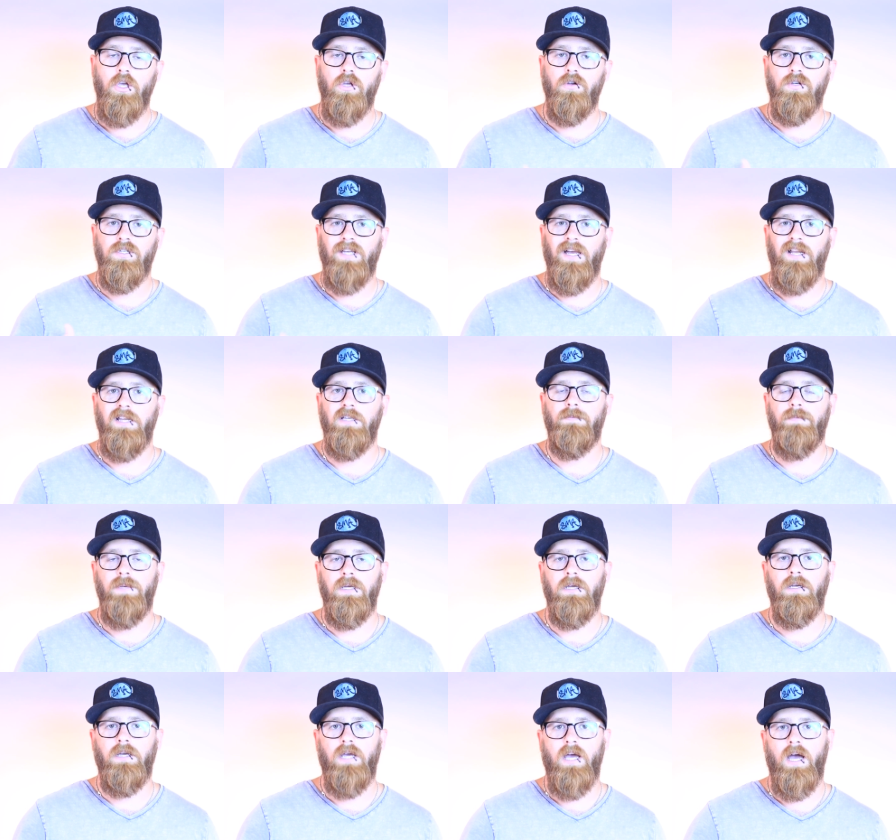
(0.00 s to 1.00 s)
your site is
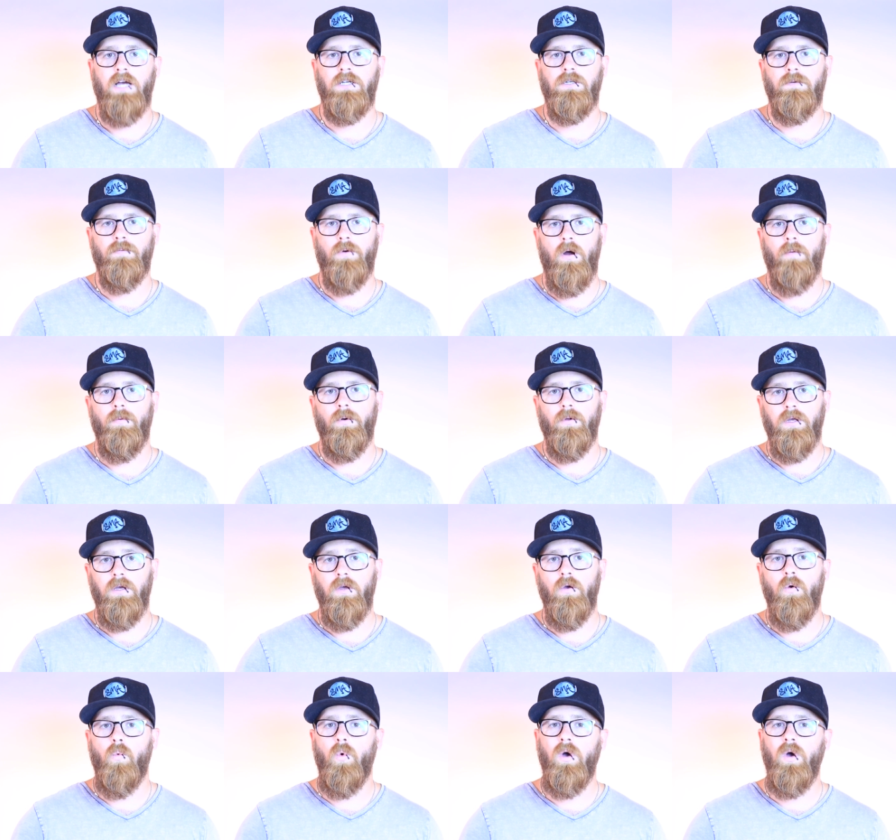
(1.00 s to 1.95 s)
being cached properly.